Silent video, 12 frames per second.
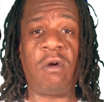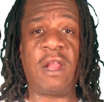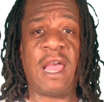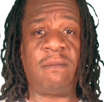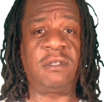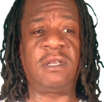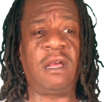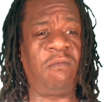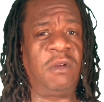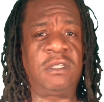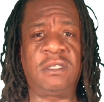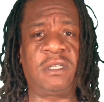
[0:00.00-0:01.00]
on Amazon,
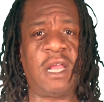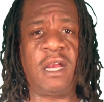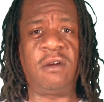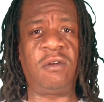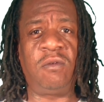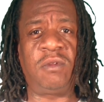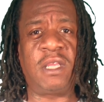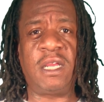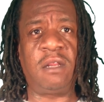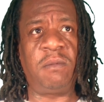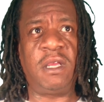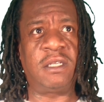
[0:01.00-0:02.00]
which is like a new thing to me.